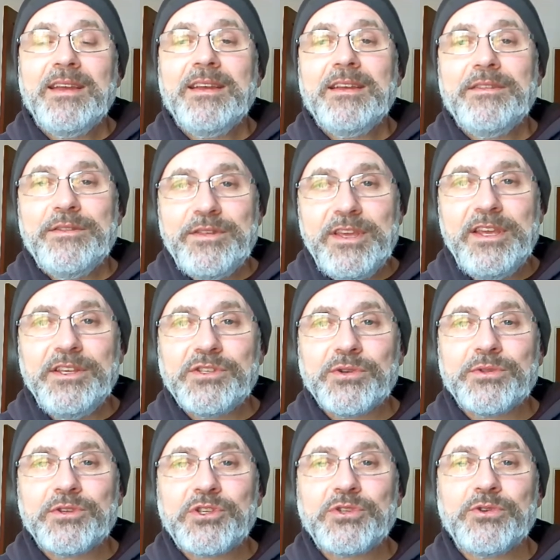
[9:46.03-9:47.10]
These are
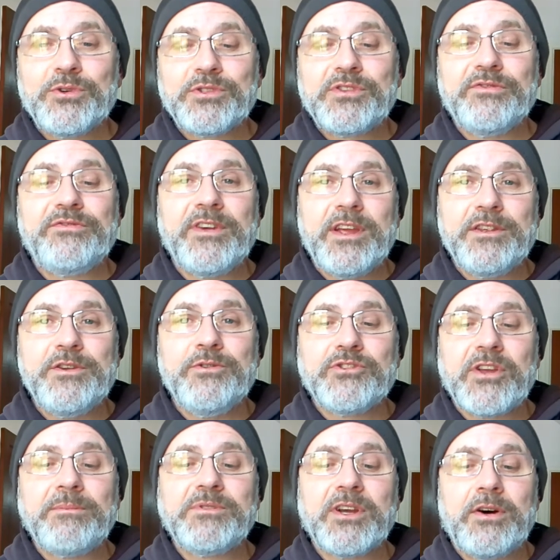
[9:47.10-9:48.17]
the sorts of
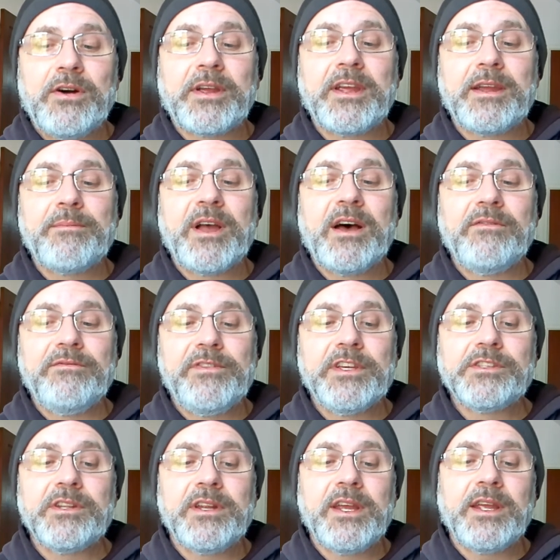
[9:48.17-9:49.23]
venues I'm talking about
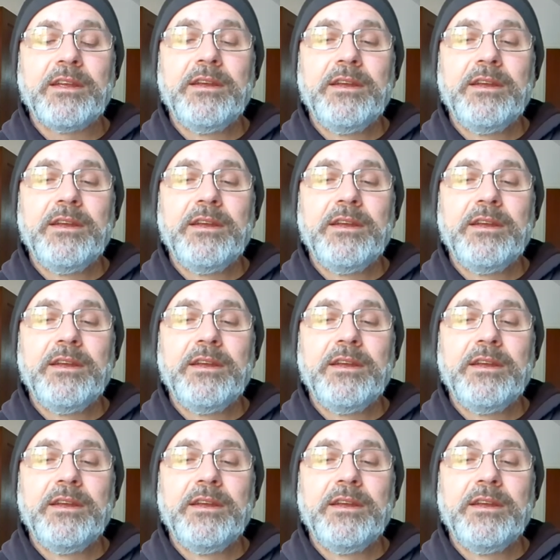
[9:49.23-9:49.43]
visiting.